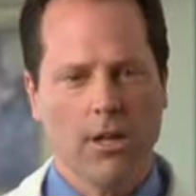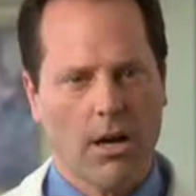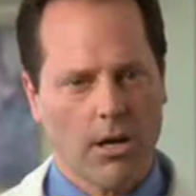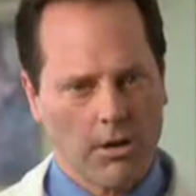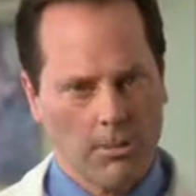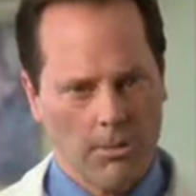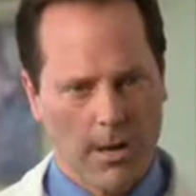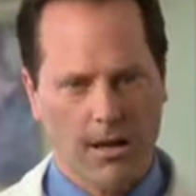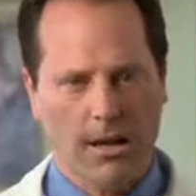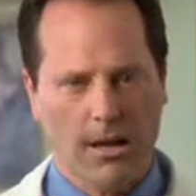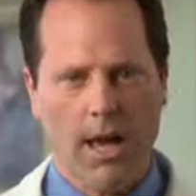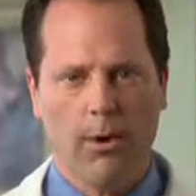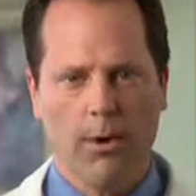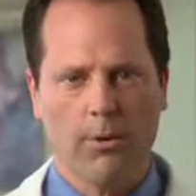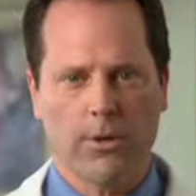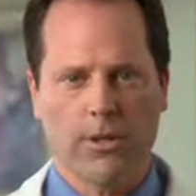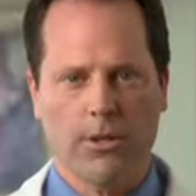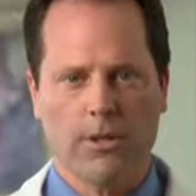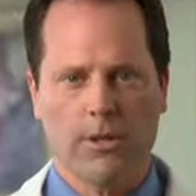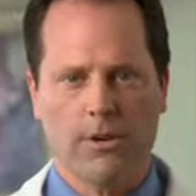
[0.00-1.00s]
talk about how
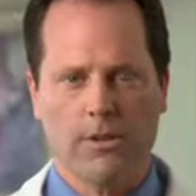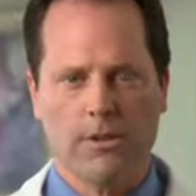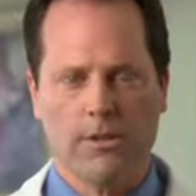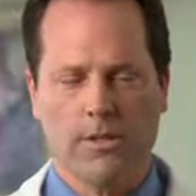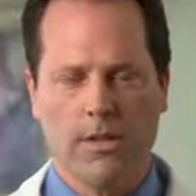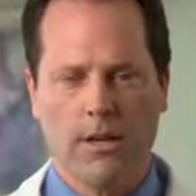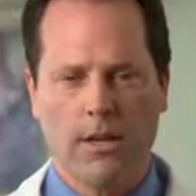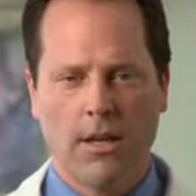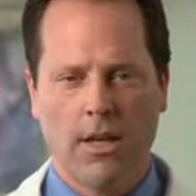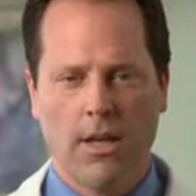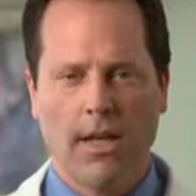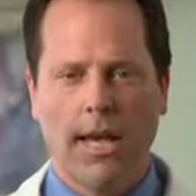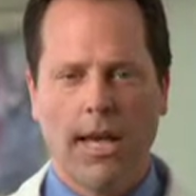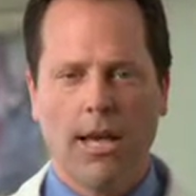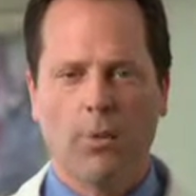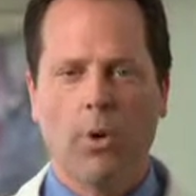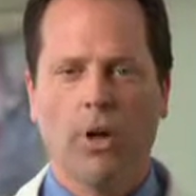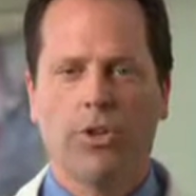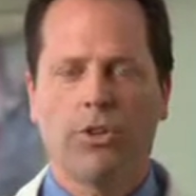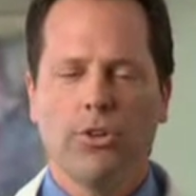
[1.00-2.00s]
it occurs,
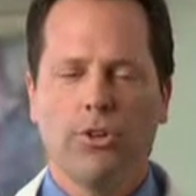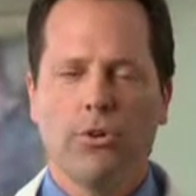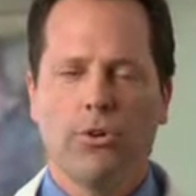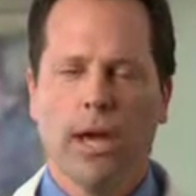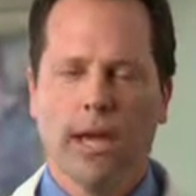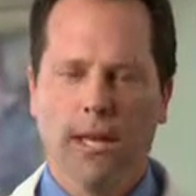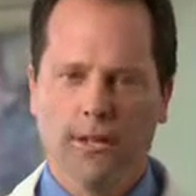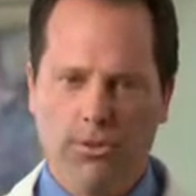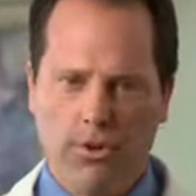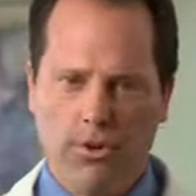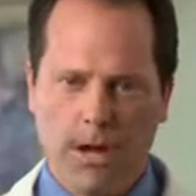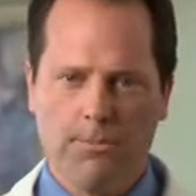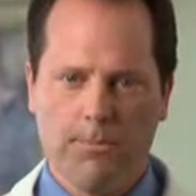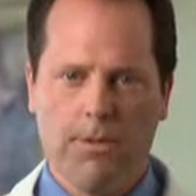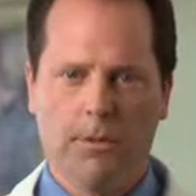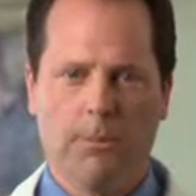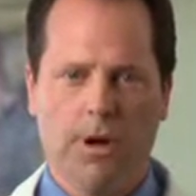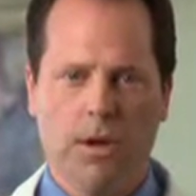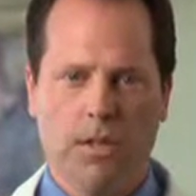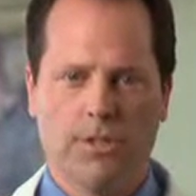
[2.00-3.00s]
and what you and your
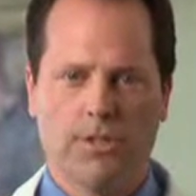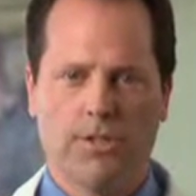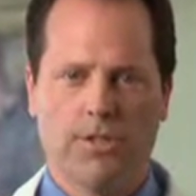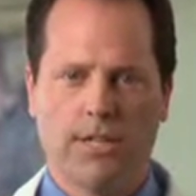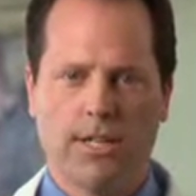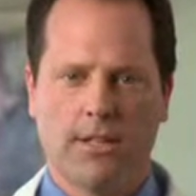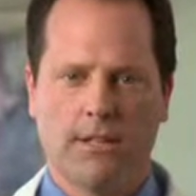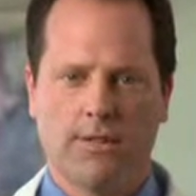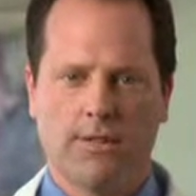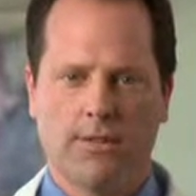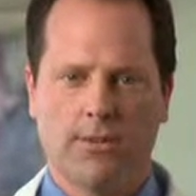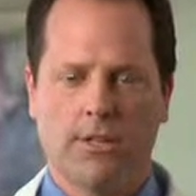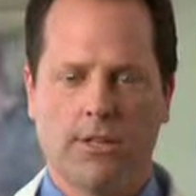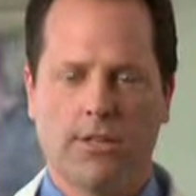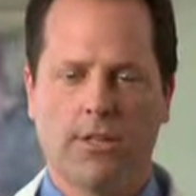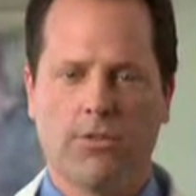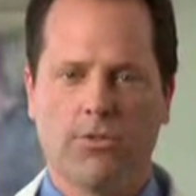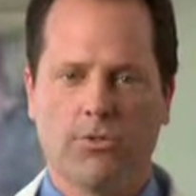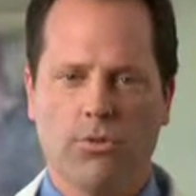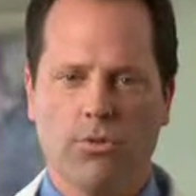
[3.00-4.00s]
ophthalmologist can do to
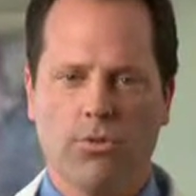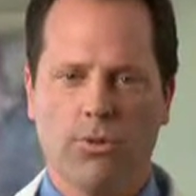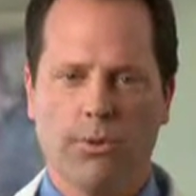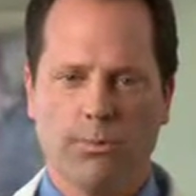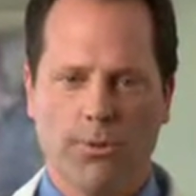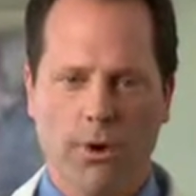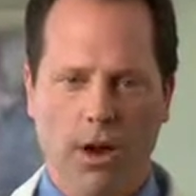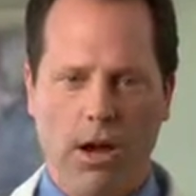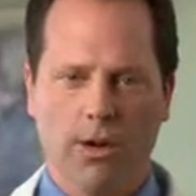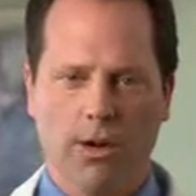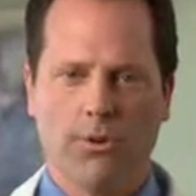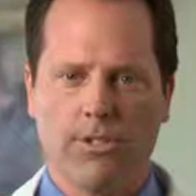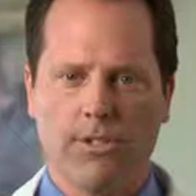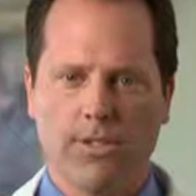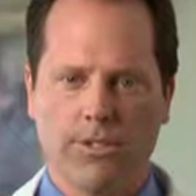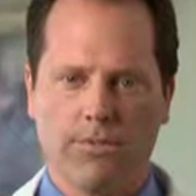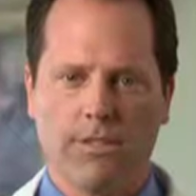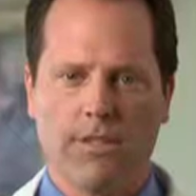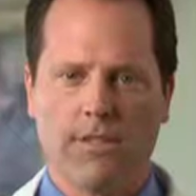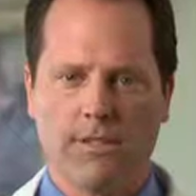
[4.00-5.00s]
control the
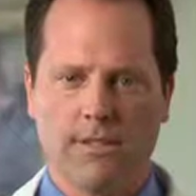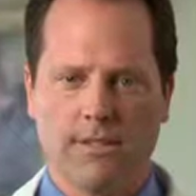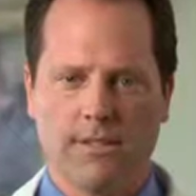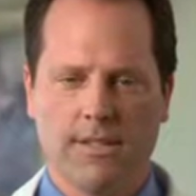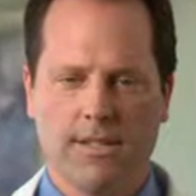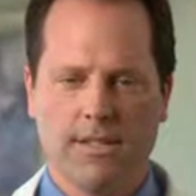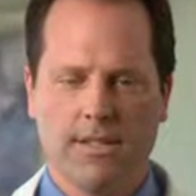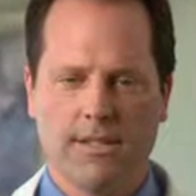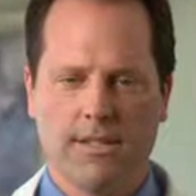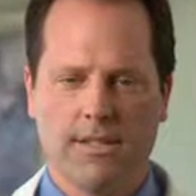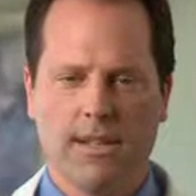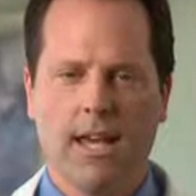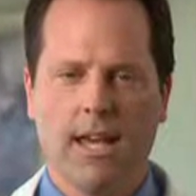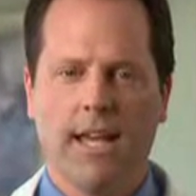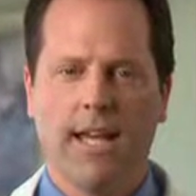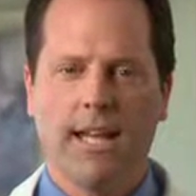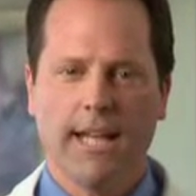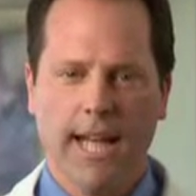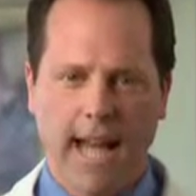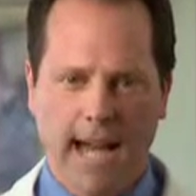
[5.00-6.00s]
progress of this disease
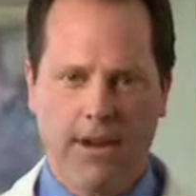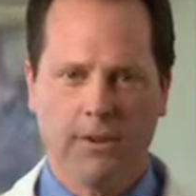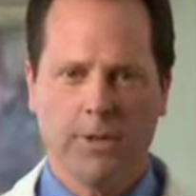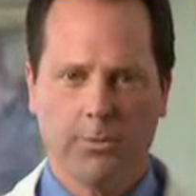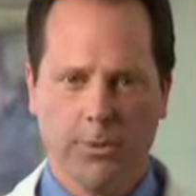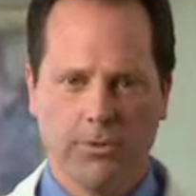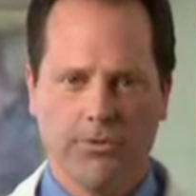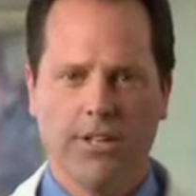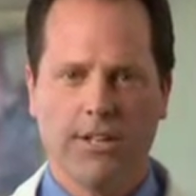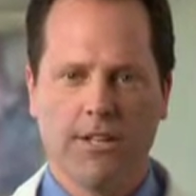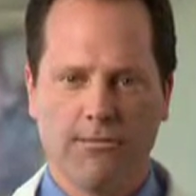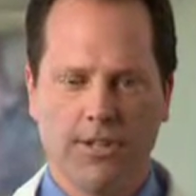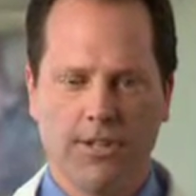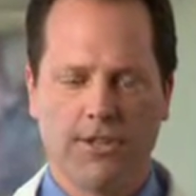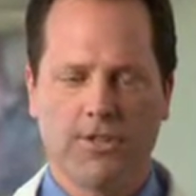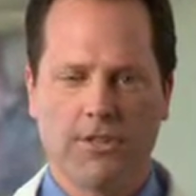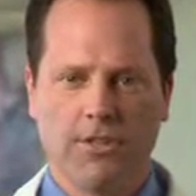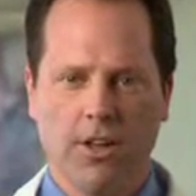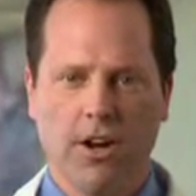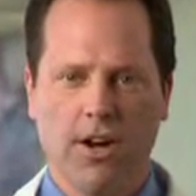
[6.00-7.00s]
and how to prevent
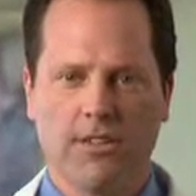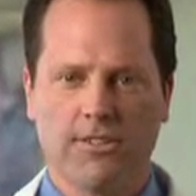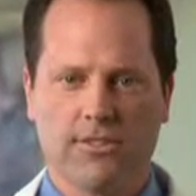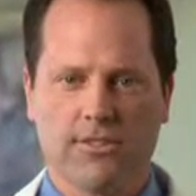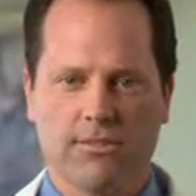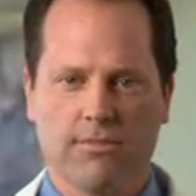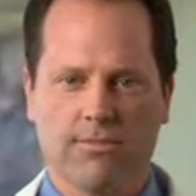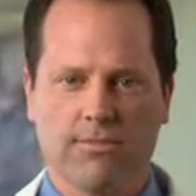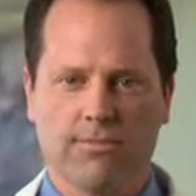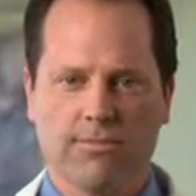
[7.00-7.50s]
vision loss.